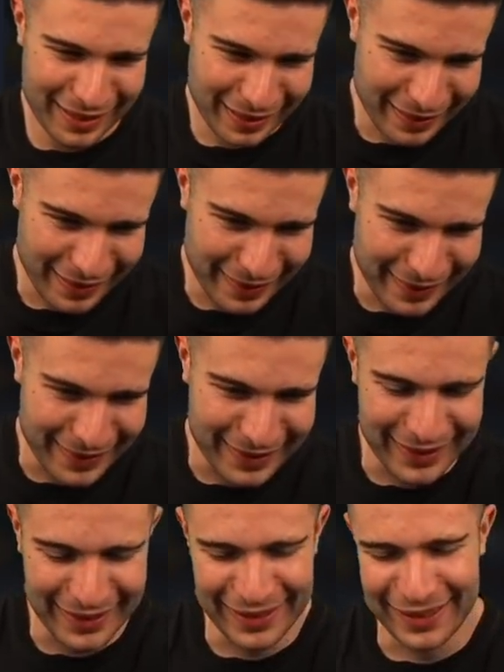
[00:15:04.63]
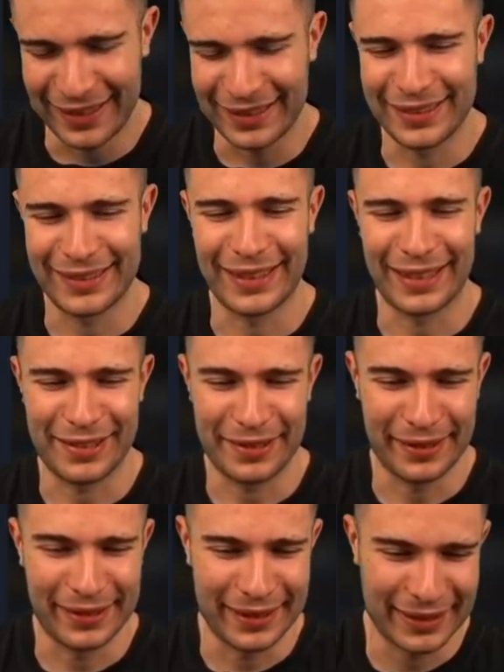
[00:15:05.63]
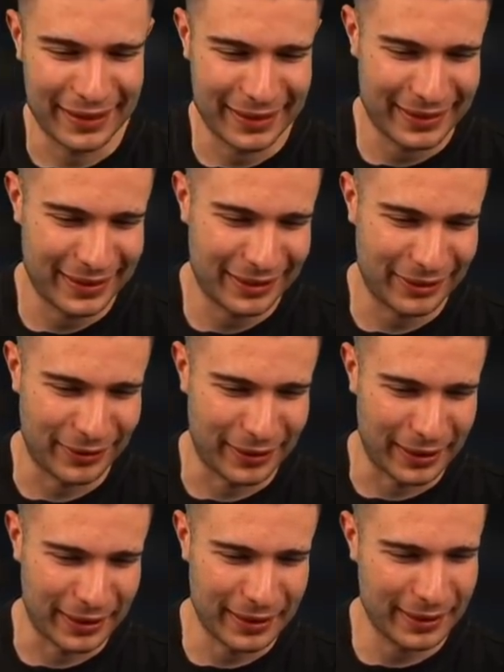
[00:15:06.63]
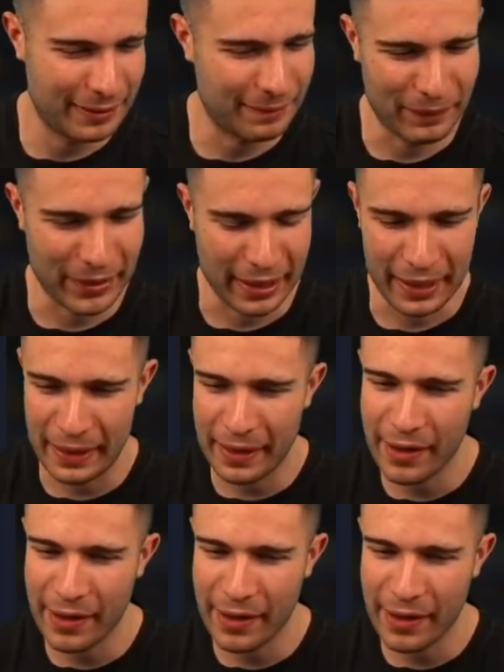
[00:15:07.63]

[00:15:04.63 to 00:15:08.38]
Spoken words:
Ah, oh, that's actually really... Nah.